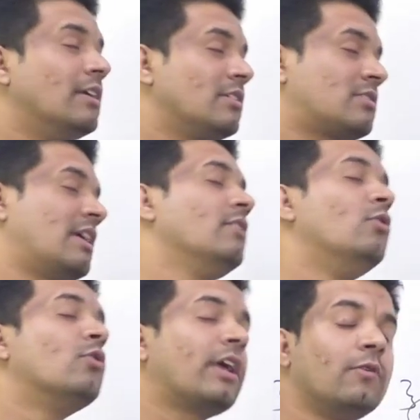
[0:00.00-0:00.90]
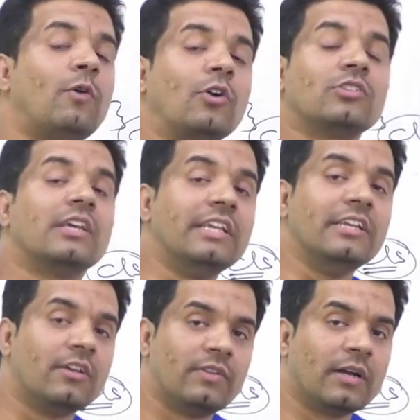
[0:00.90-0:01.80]
understand, okay, what is the
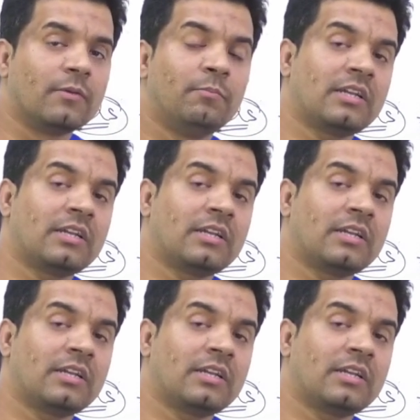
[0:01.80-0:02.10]
need of that.